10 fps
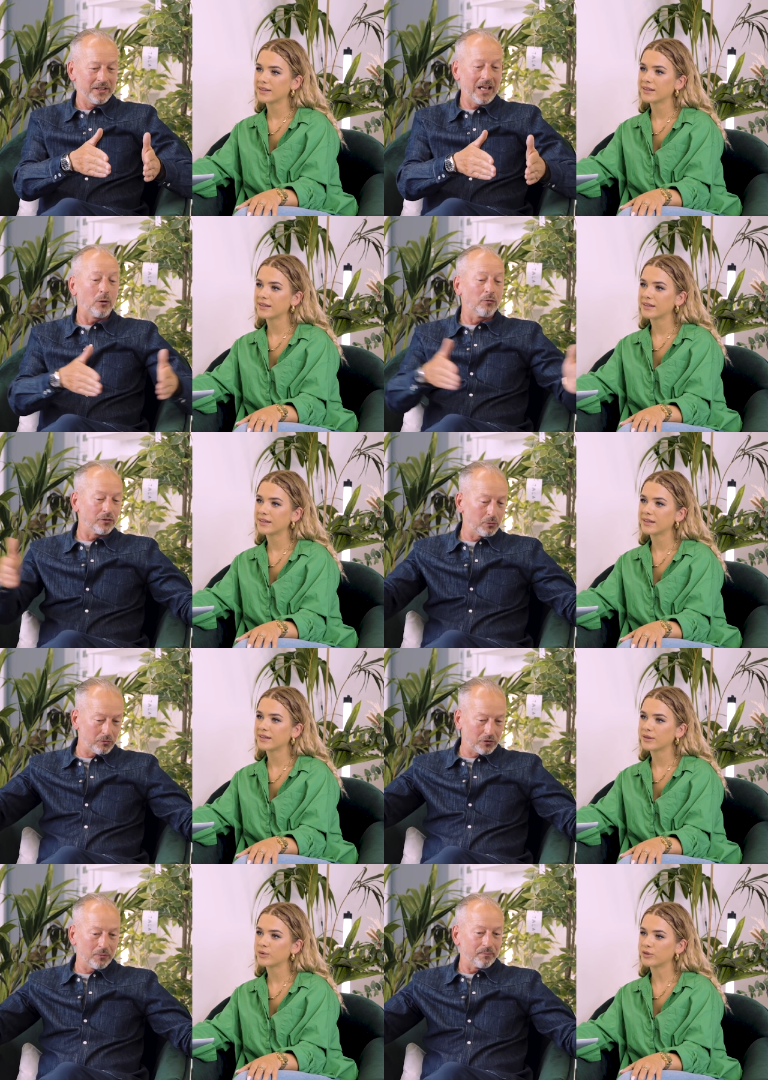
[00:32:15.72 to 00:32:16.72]
Speaker 1: Now, obviously,
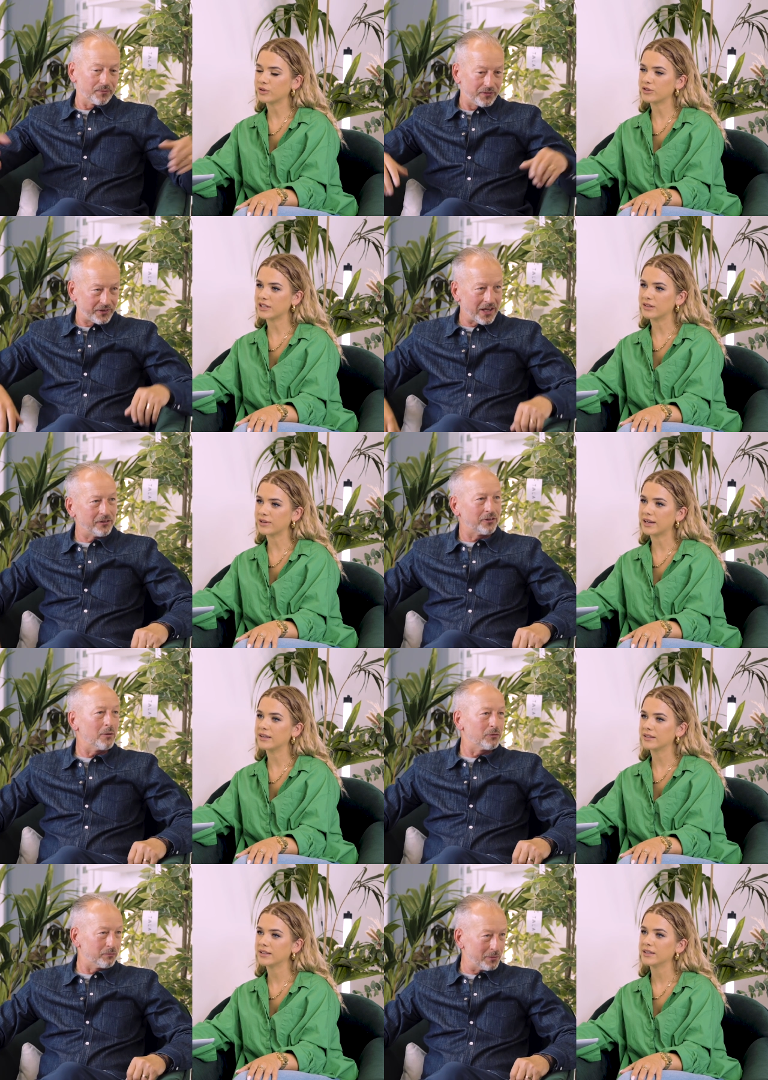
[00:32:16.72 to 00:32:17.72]
we've got ten innovate.
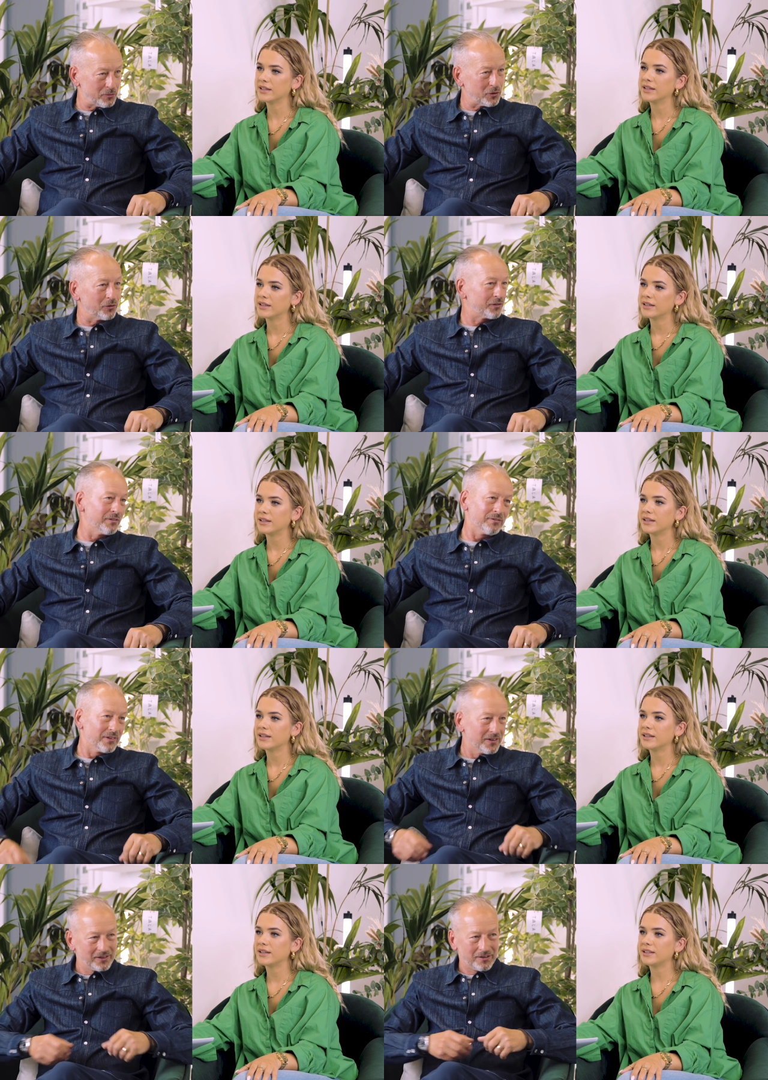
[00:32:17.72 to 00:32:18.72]
types of bib shorts and
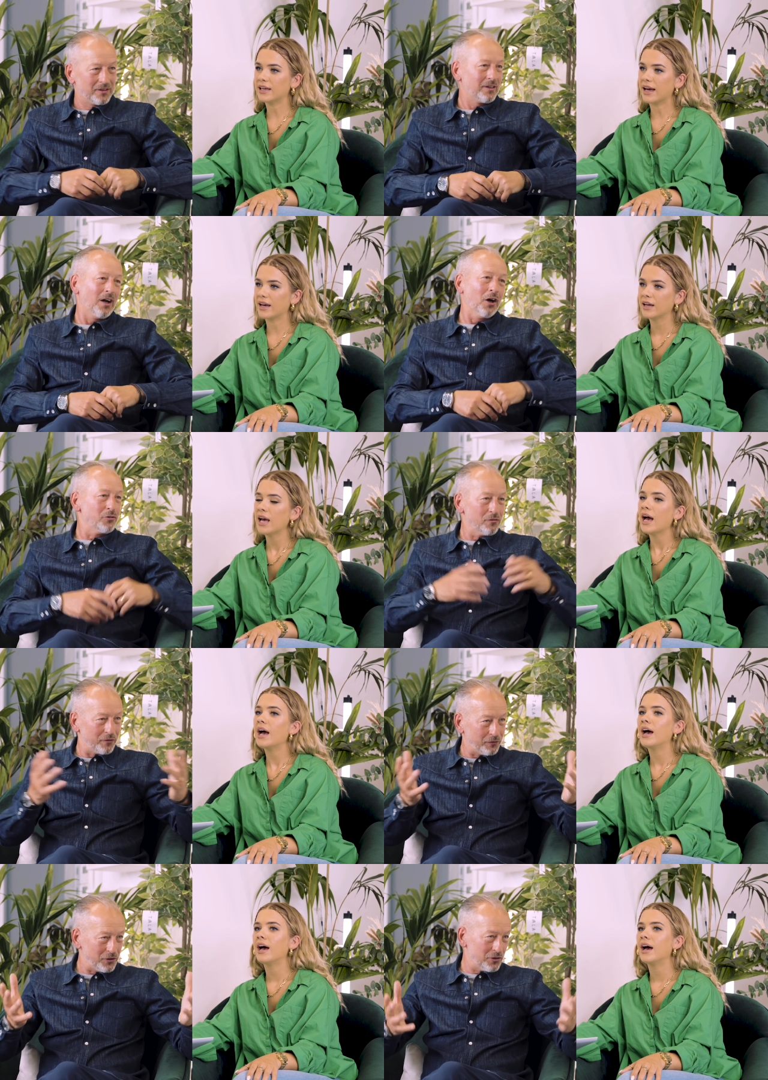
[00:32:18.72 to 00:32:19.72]
yeah,
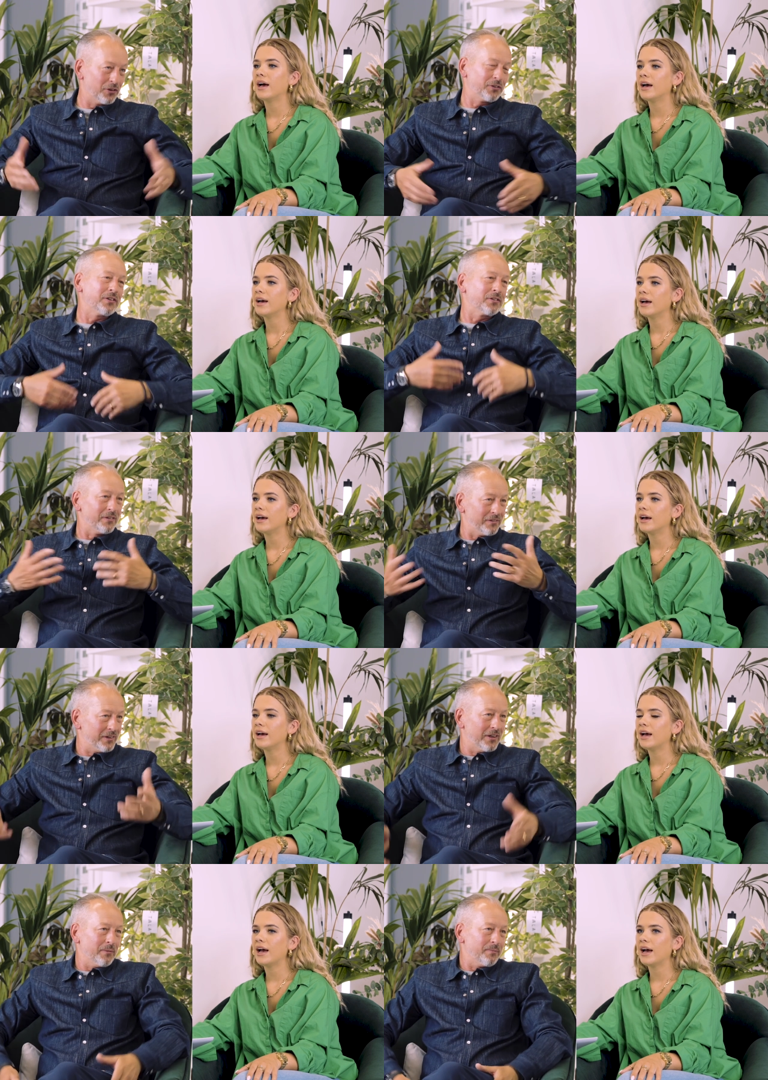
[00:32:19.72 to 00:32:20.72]
150 jerseys, and
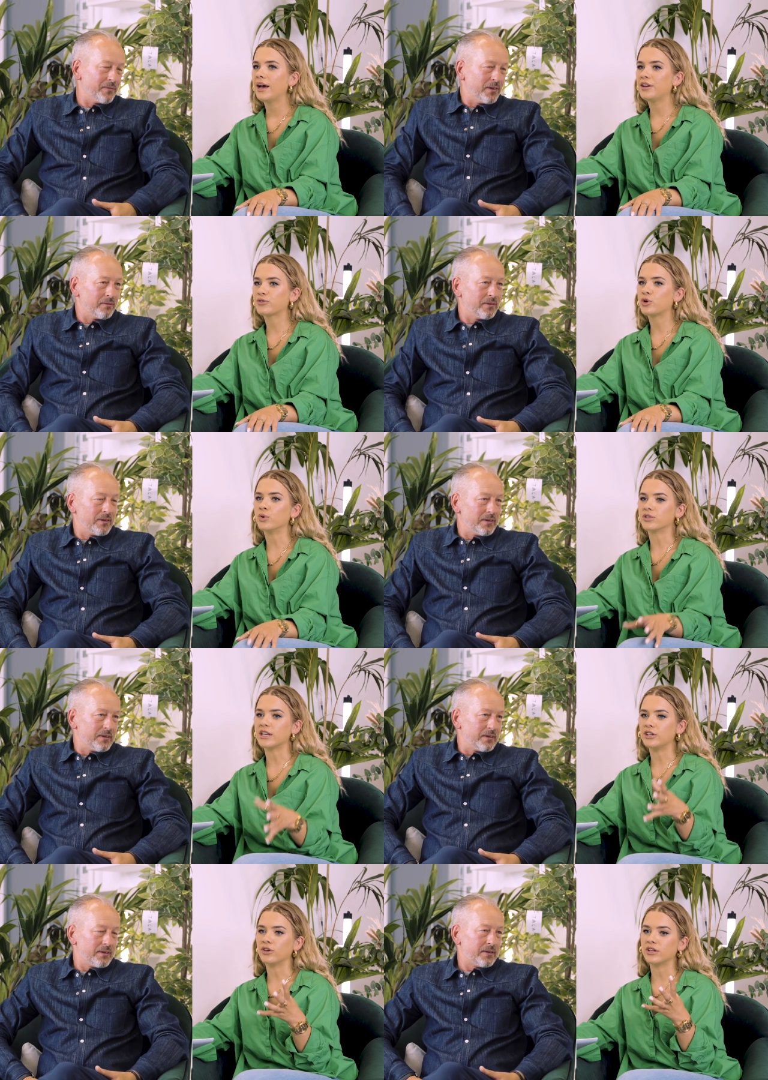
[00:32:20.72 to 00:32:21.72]
you know.
Speaker 2: And of course,
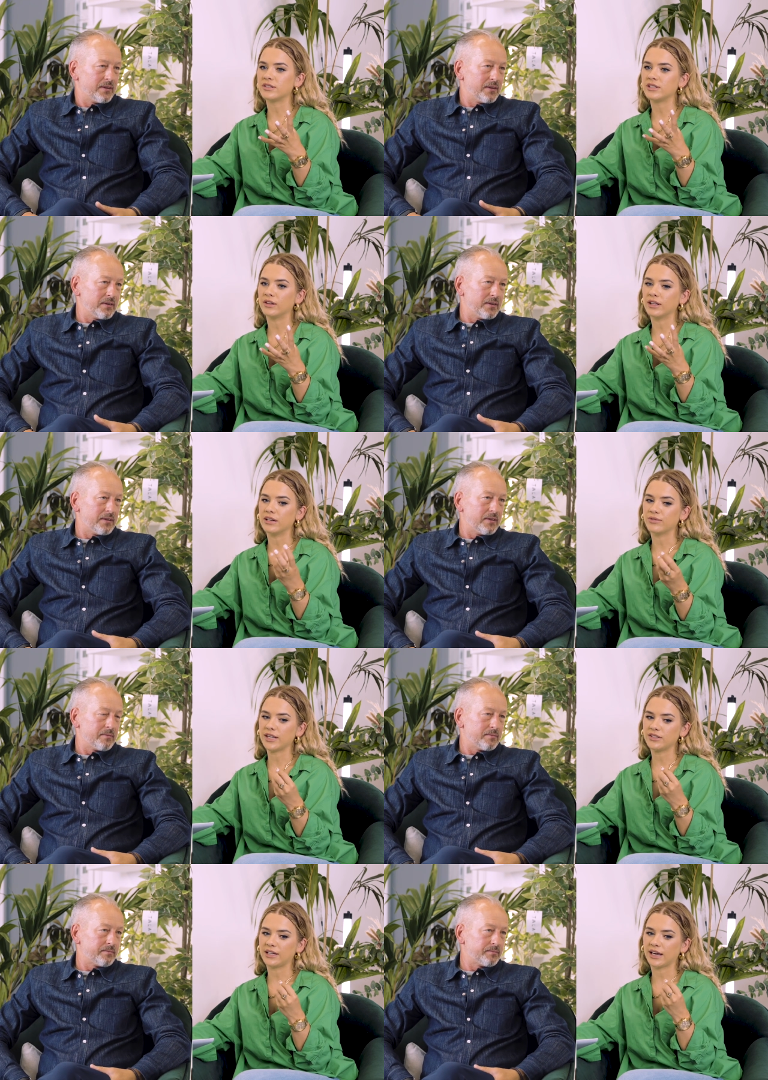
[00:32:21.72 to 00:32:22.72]
then you can still
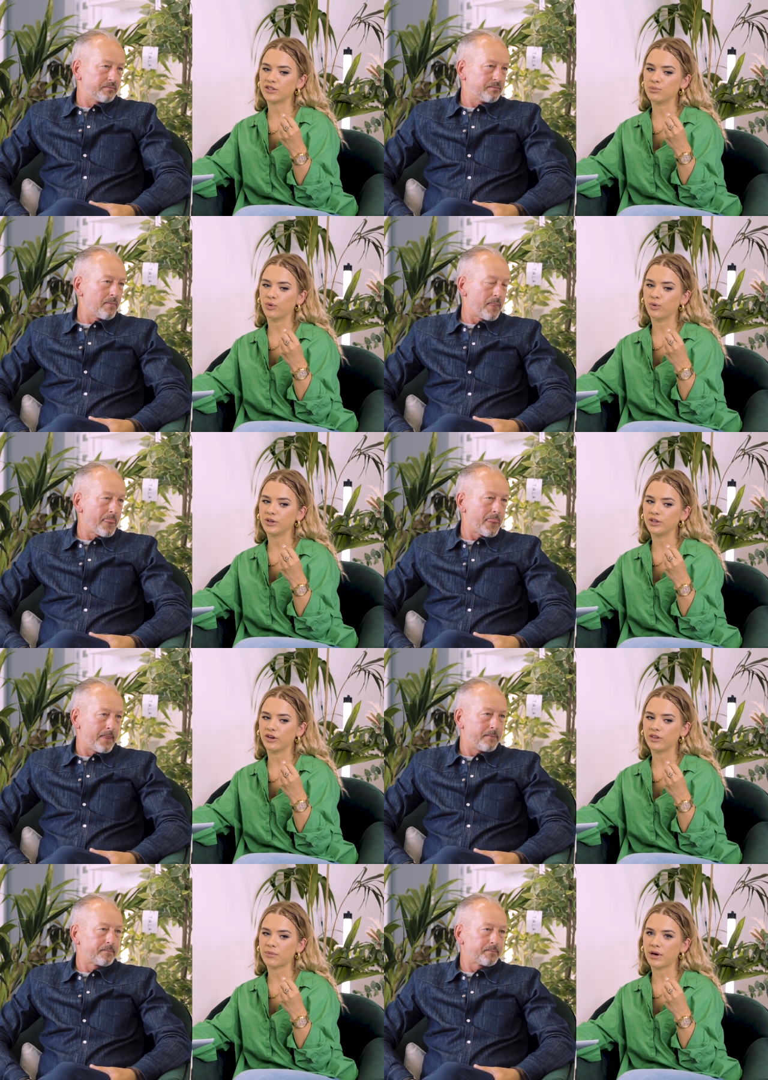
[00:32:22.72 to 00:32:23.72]
innovate to get to more. You
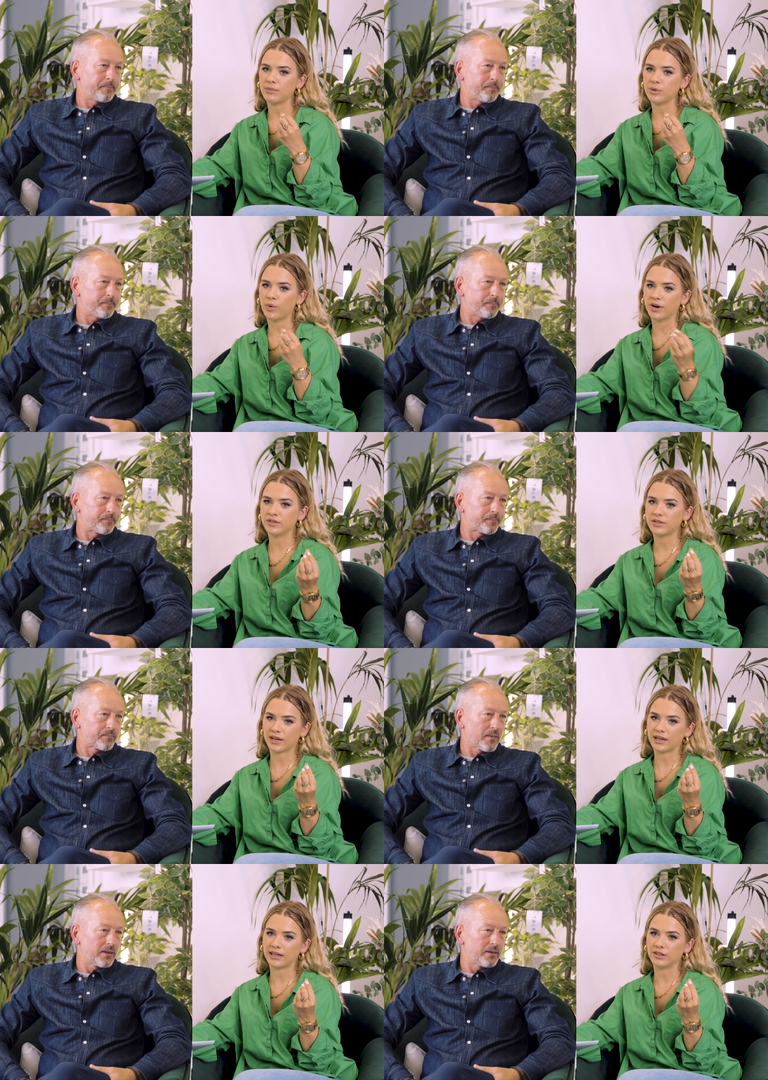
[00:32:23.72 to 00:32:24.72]
know, there might be one
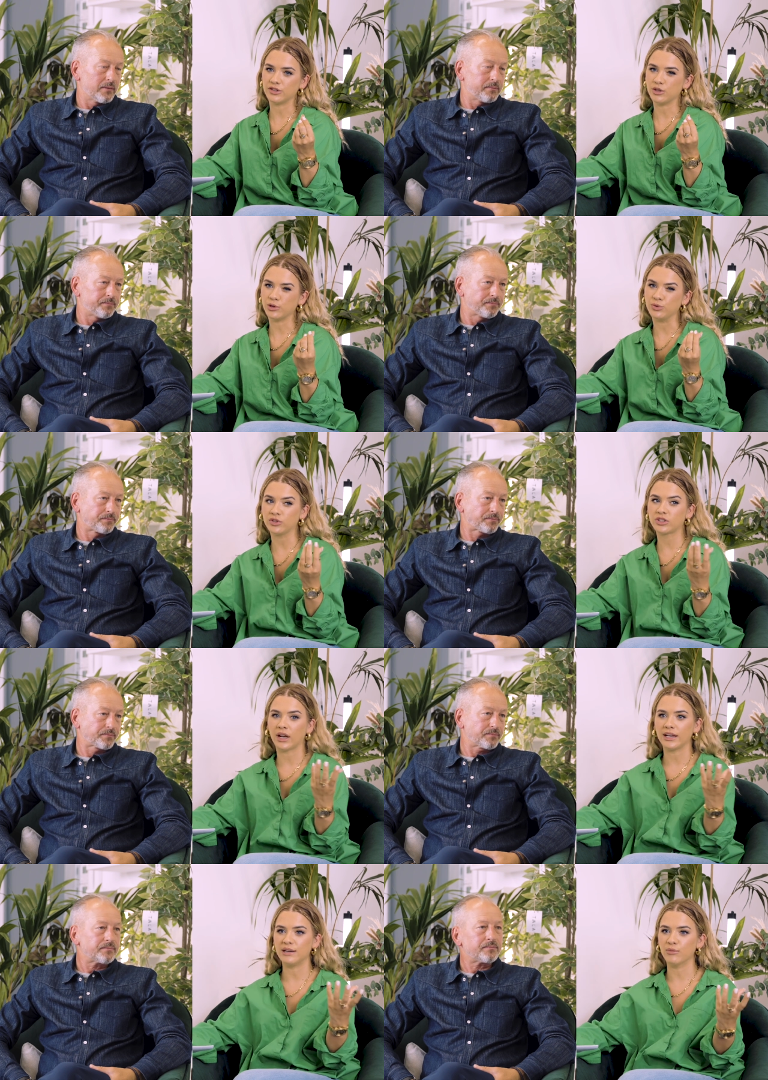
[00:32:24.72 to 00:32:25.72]
cycling consumer who's
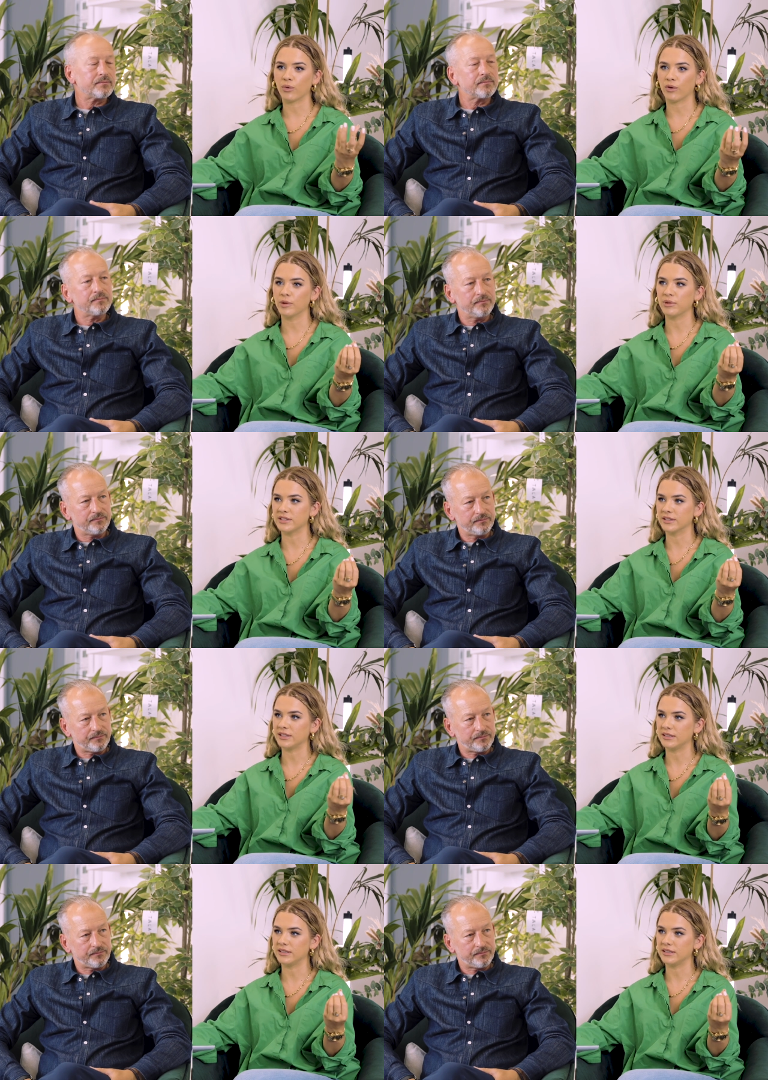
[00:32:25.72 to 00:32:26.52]
slightly more on the businessy